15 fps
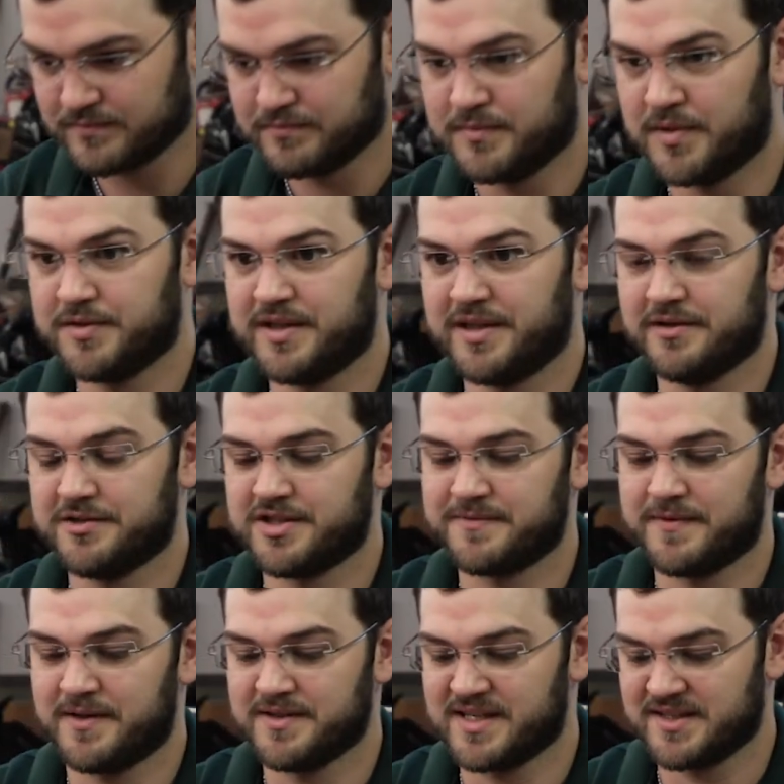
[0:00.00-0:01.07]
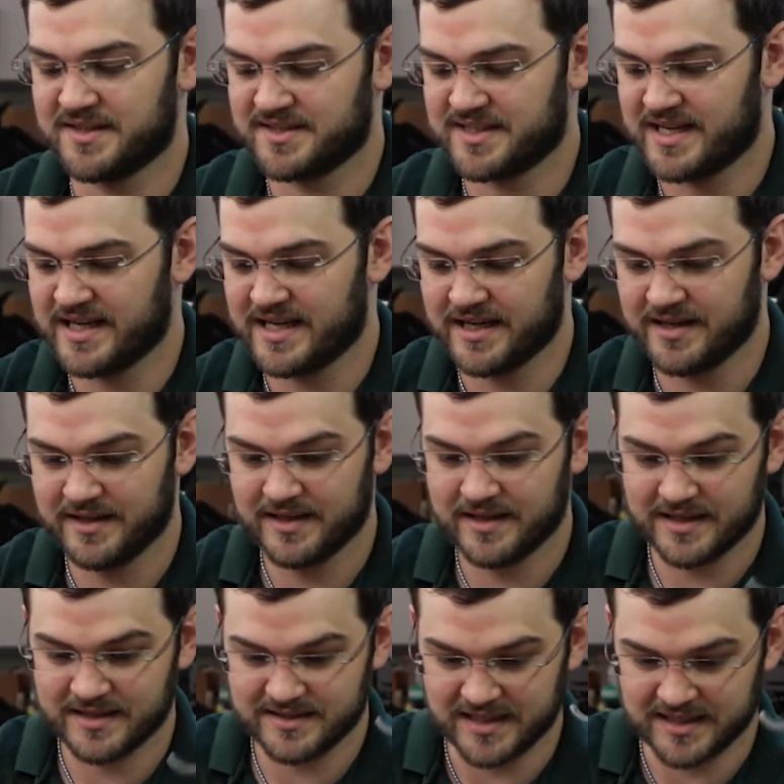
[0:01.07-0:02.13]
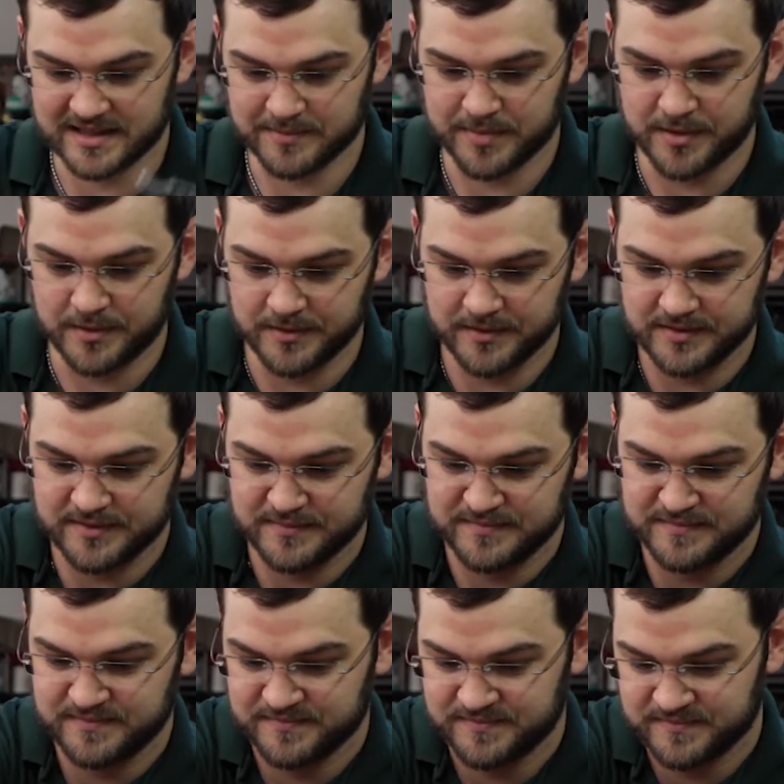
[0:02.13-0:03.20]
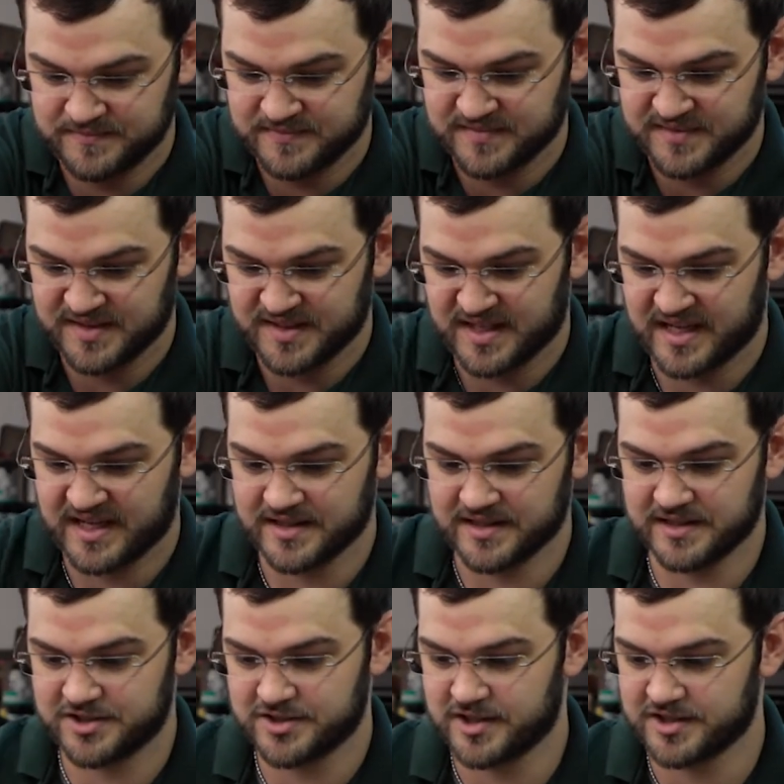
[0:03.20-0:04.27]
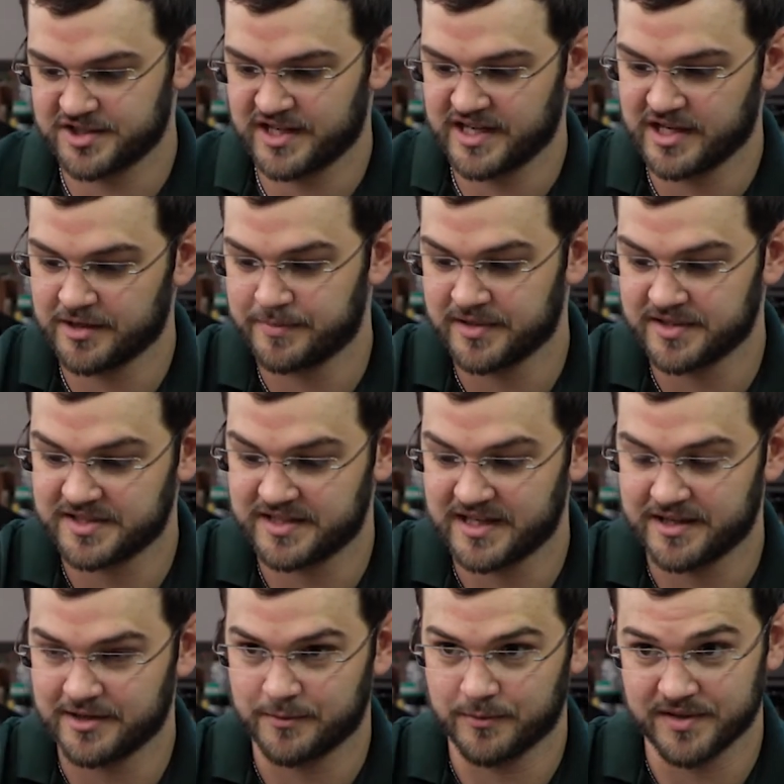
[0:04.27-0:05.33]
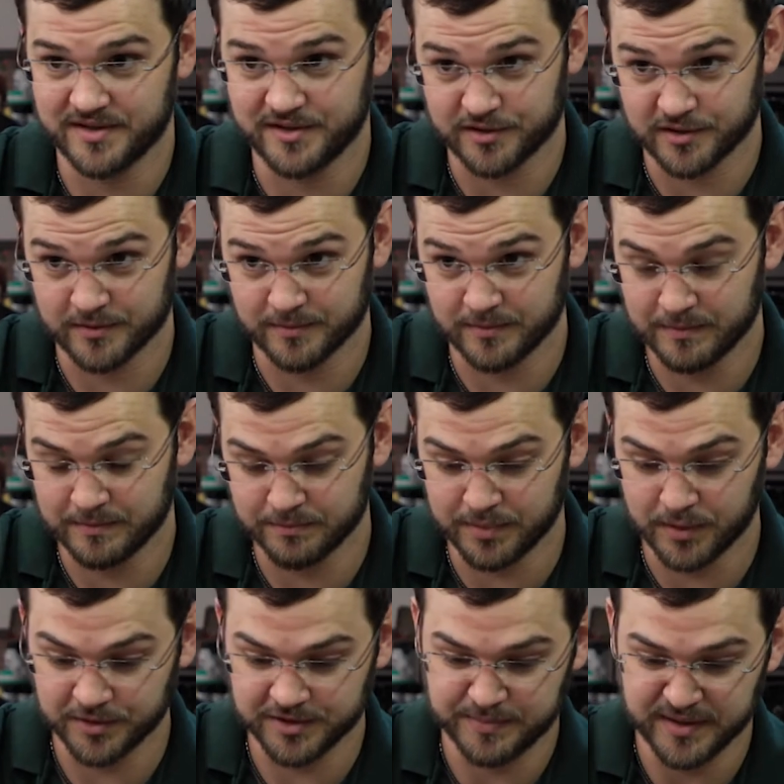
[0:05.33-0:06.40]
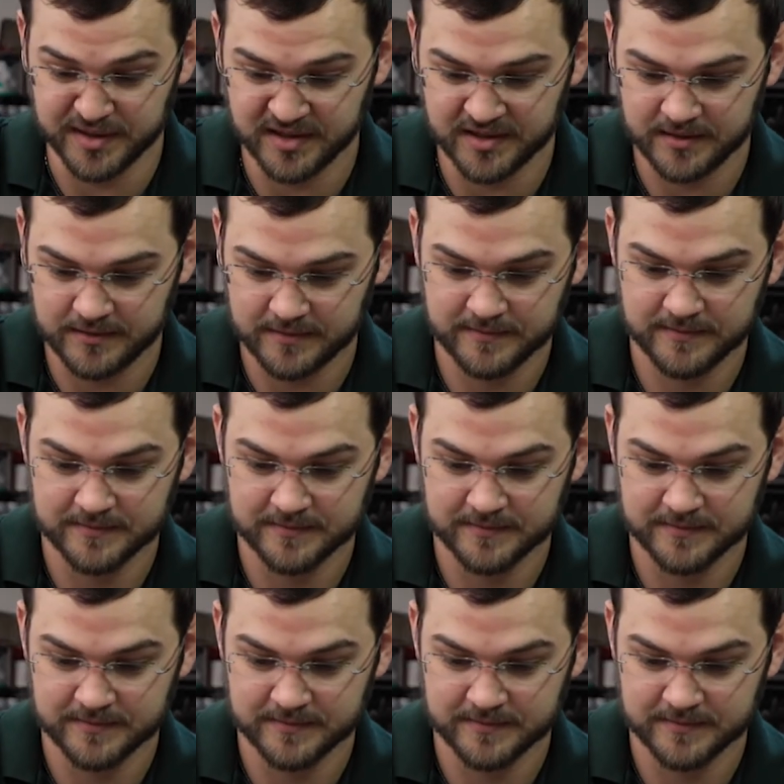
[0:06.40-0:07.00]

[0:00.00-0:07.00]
Bolt handle just falls out to the side. Take the bolt and the charging handle, put it together with your bolt pin.